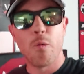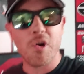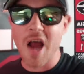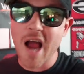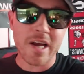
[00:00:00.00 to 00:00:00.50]
We're
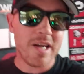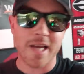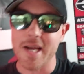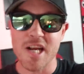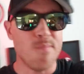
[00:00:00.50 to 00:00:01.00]
not going to
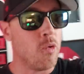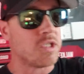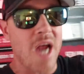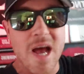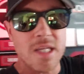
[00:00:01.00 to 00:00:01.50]
get any more
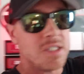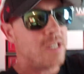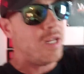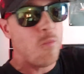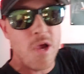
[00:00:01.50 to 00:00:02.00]

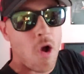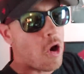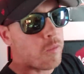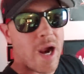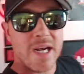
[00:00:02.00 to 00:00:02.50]
talented than we
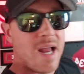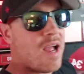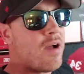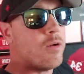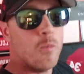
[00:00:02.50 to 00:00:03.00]
are right
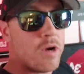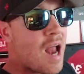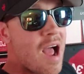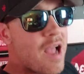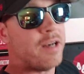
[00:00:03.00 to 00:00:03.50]
now. We're
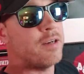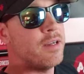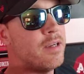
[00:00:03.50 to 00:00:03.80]
not.